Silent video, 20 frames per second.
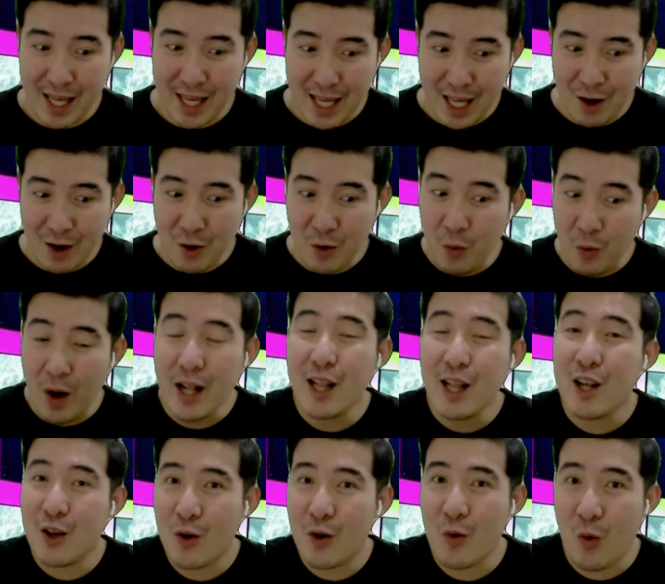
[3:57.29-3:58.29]
Here,
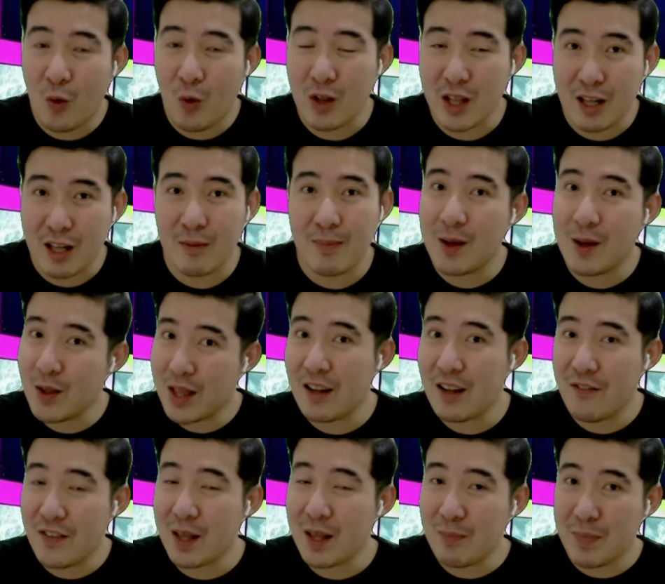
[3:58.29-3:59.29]
what do you call that? Because
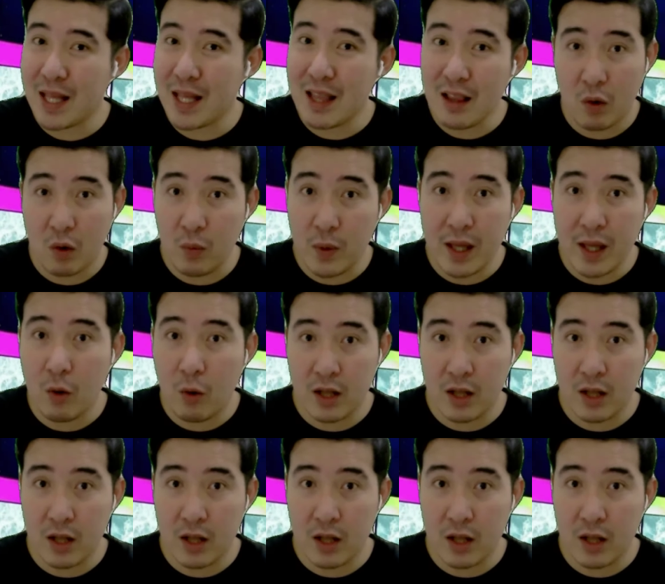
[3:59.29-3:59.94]
in Philippines, we